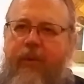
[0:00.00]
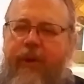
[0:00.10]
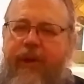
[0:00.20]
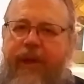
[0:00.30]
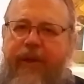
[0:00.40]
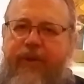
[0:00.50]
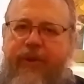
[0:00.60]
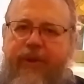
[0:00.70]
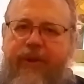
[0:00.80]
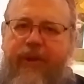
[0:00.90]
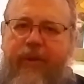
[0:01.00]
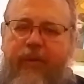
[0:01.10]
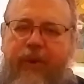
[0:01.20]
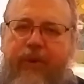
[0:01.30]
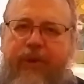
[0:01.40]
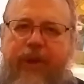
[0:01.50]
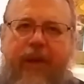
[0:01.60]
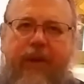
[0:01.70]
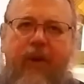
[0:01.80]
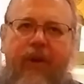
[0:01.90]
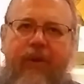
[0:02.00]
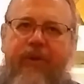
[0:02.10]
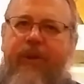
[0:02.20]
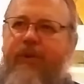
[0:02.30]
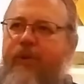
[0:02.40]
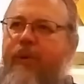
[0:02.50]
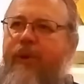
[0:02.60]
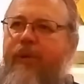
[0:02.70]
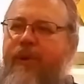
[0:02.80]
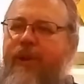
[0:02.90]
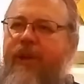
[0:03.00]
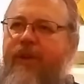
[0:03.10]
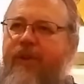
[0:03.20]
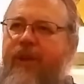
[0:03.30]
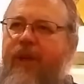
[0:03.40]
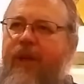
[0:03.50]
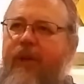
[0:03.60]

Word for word: we as we should not call ourselves Greek Orthodox.